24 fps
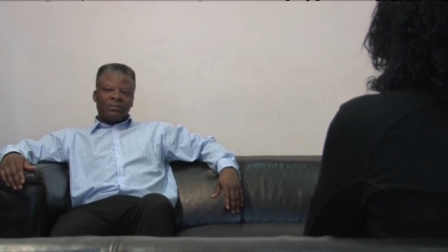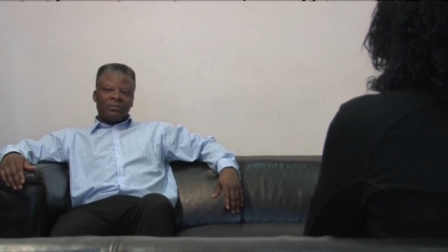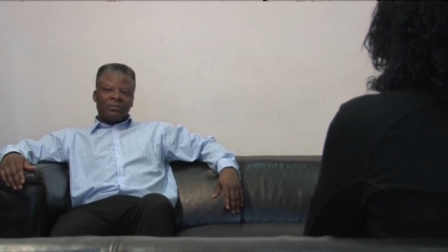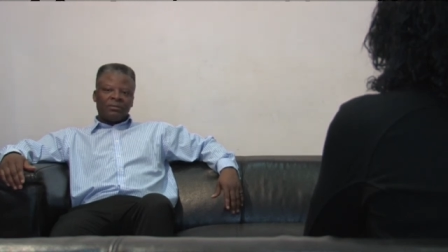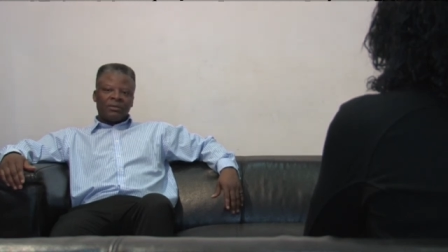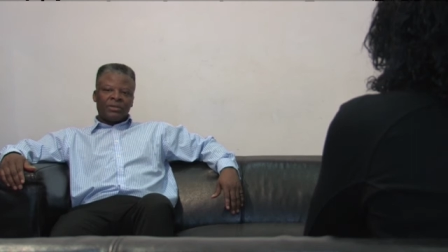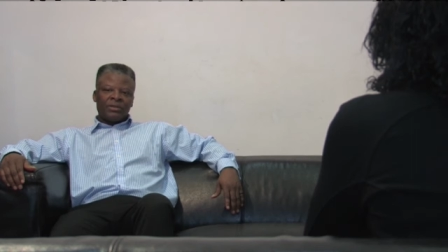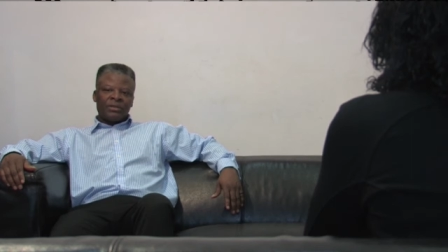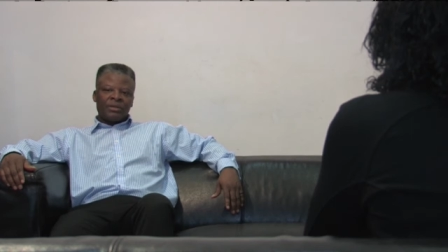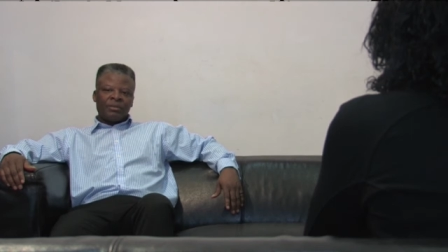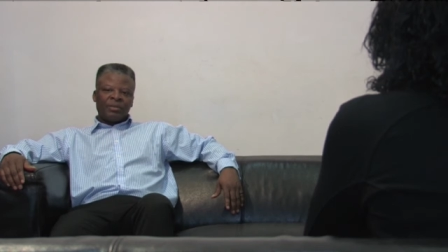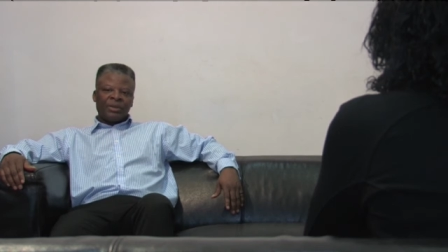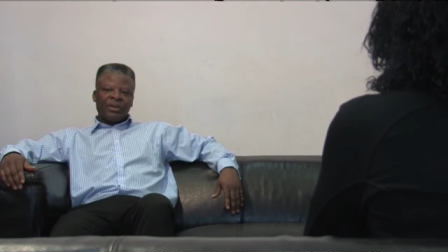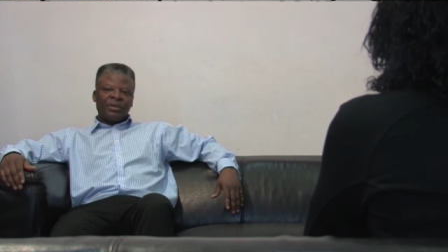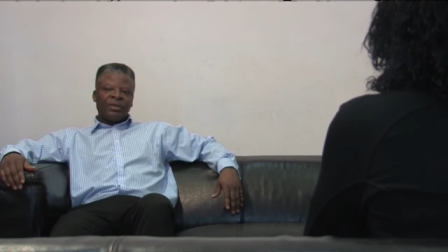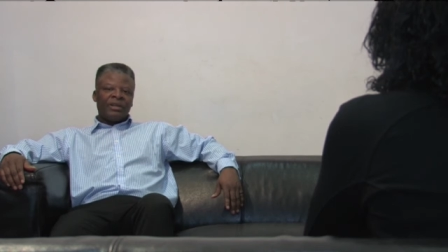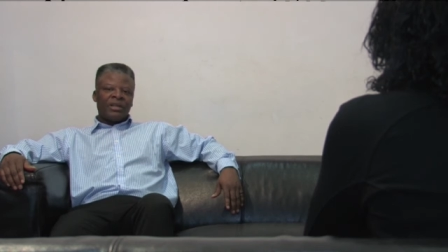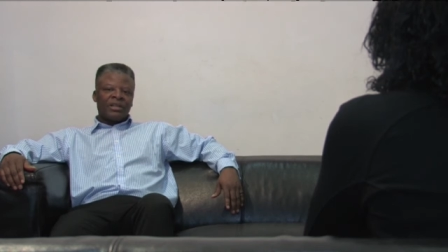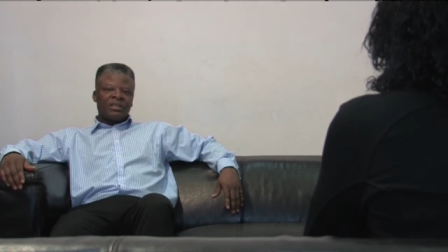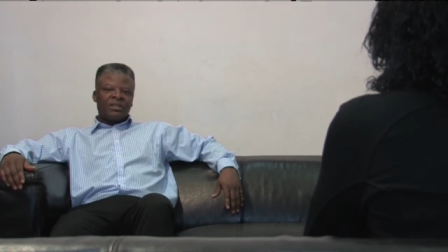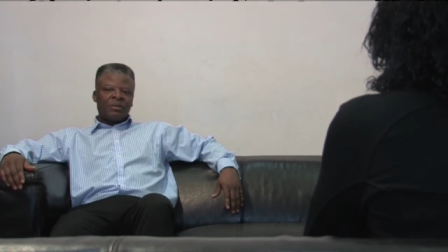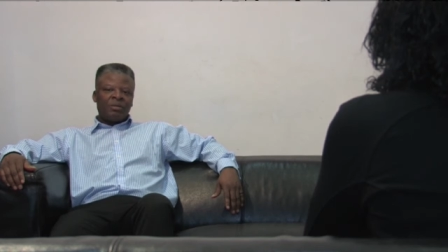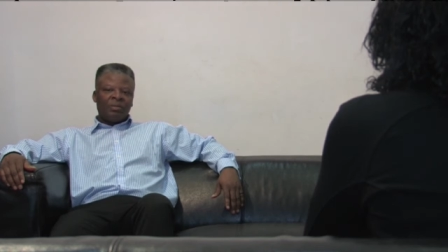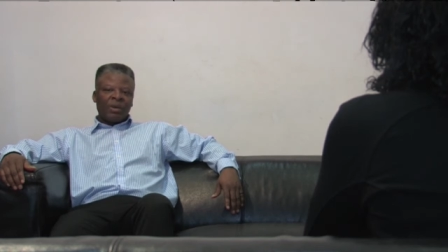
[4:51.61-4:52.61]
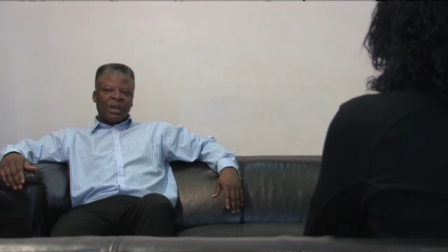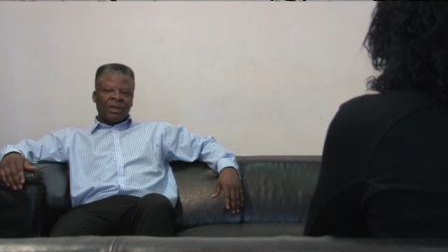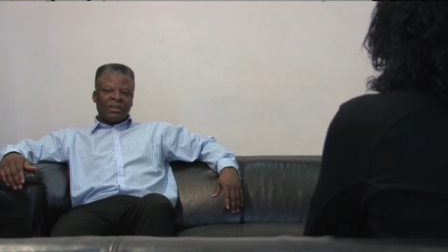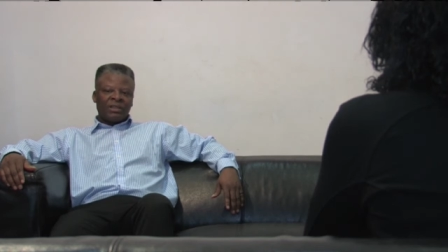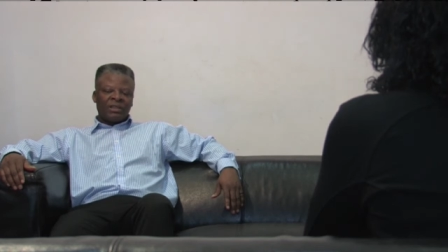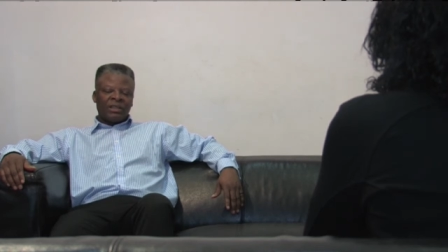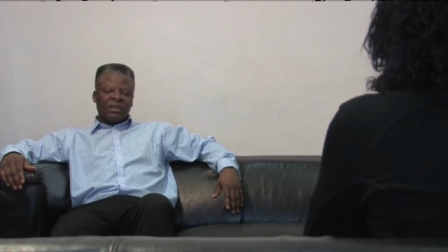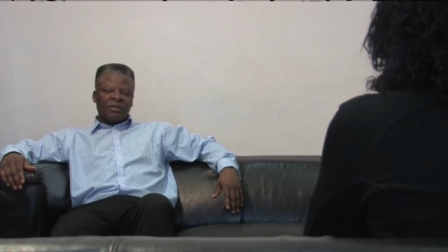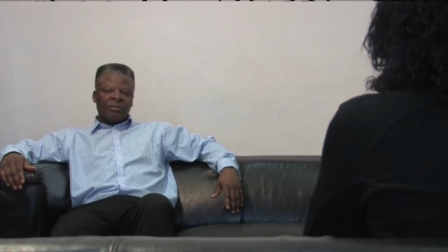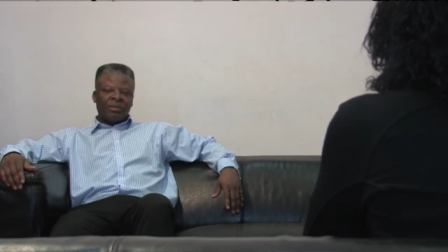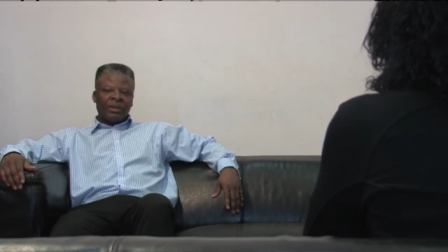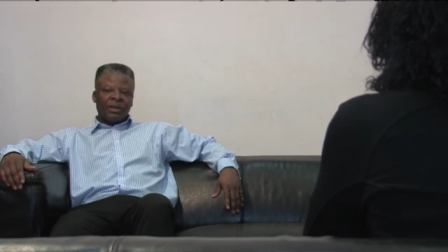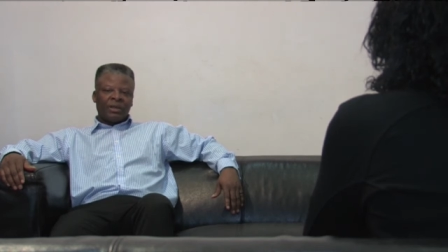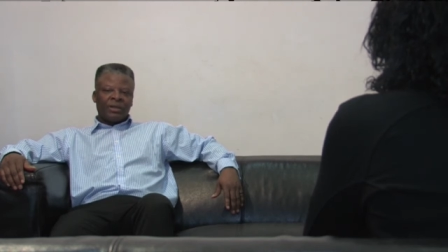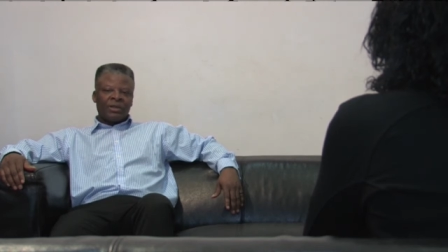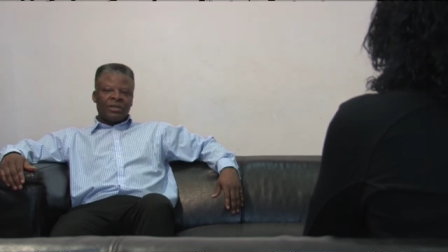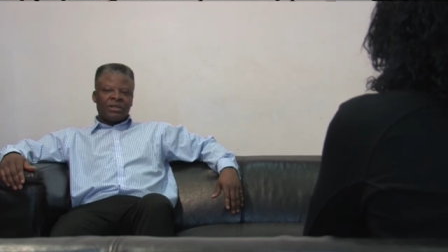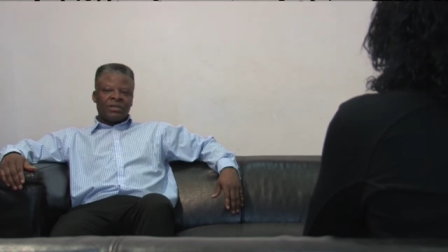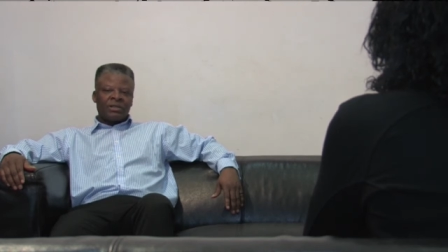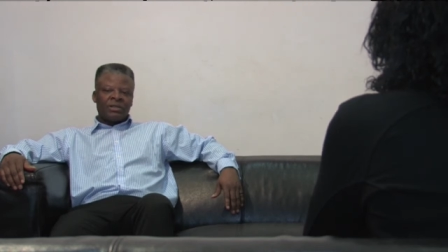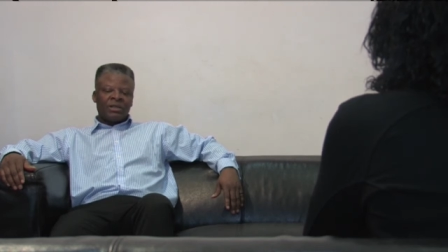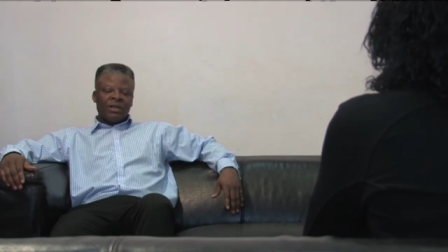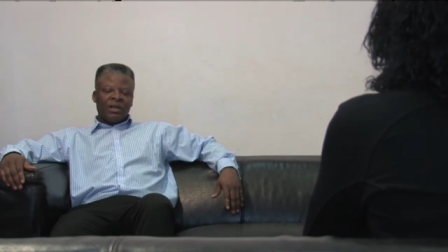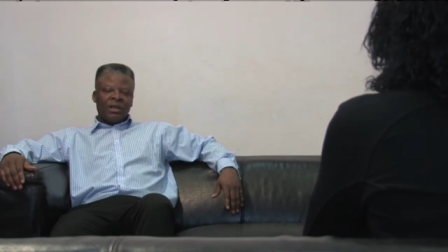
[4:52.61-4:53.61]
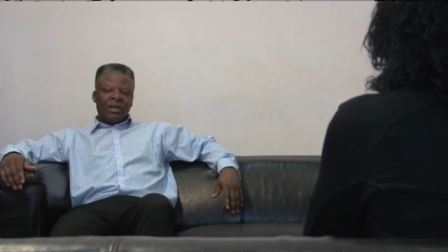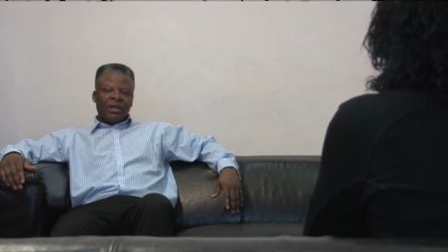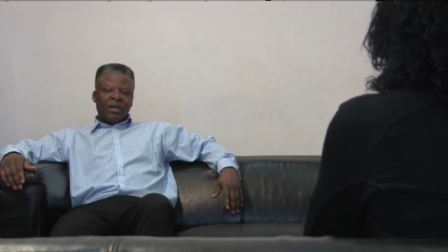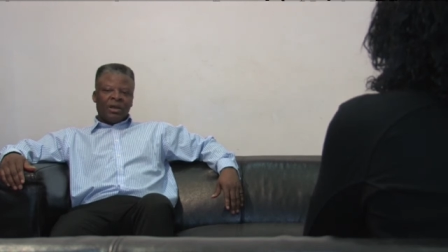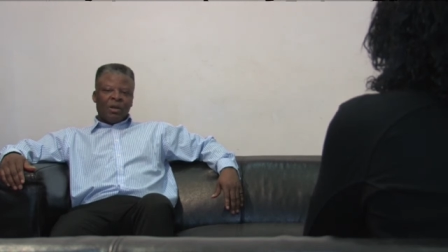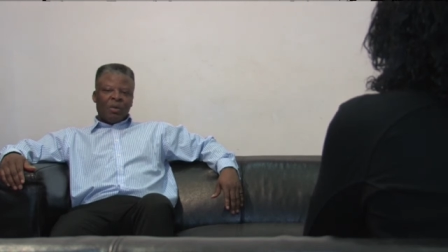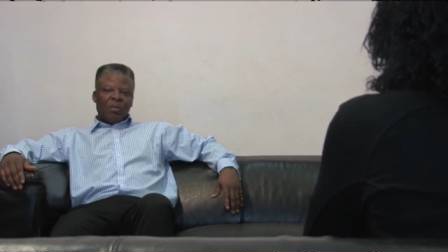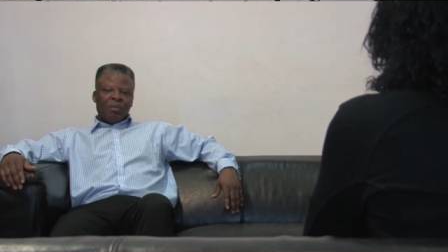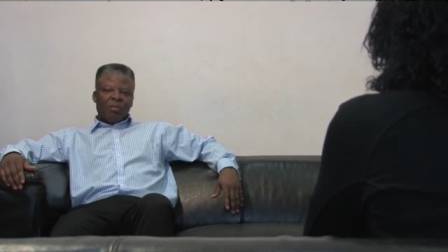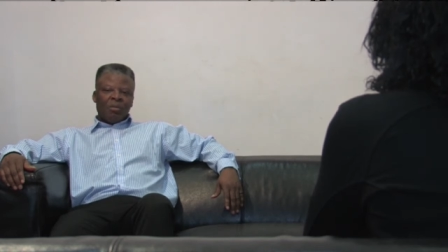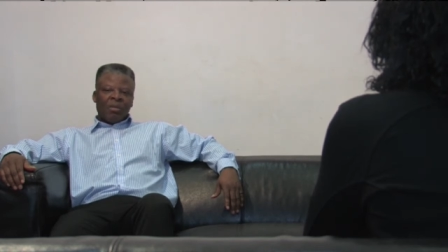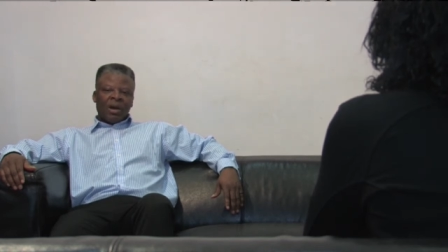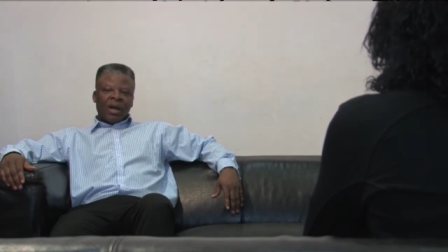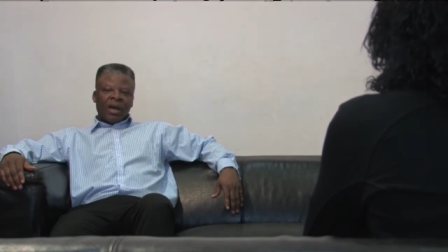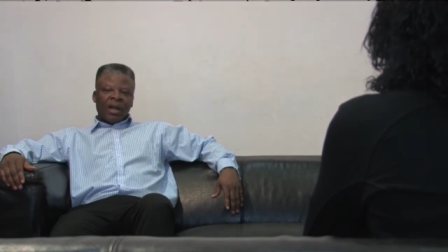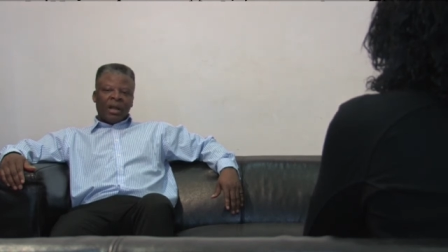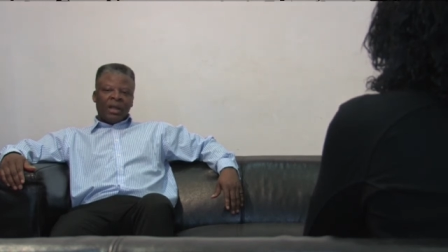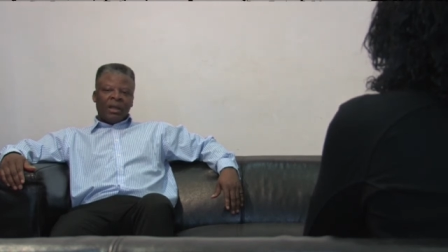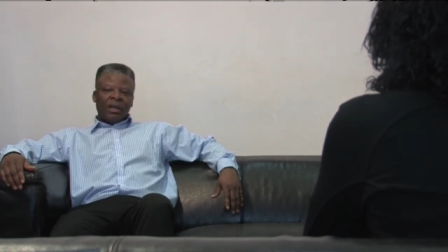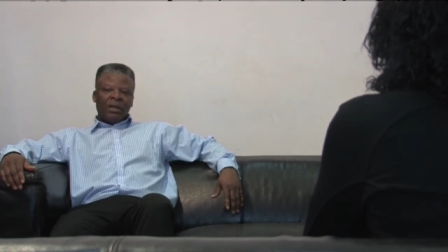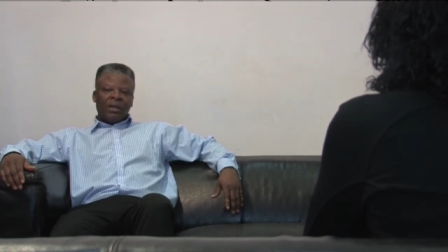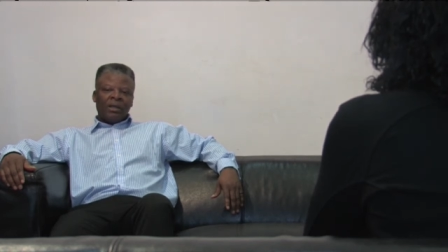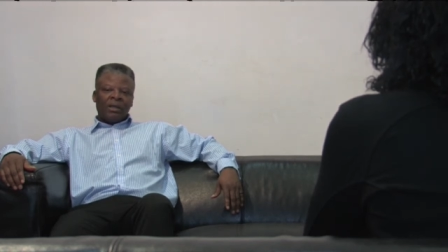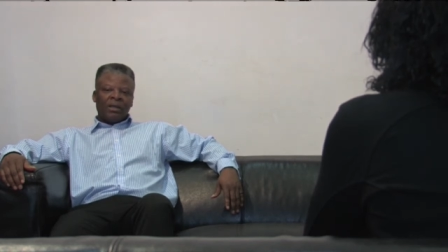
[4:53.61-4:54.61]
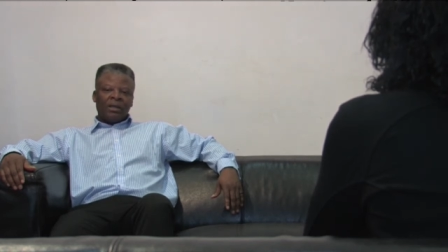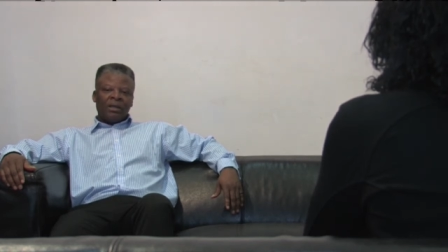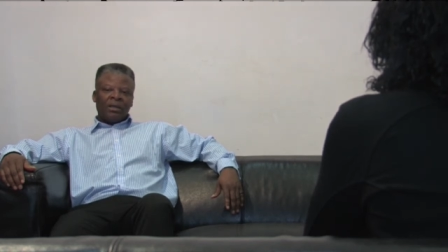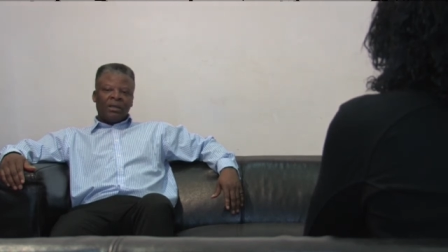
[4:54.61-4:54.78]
was a bit unexpected, because my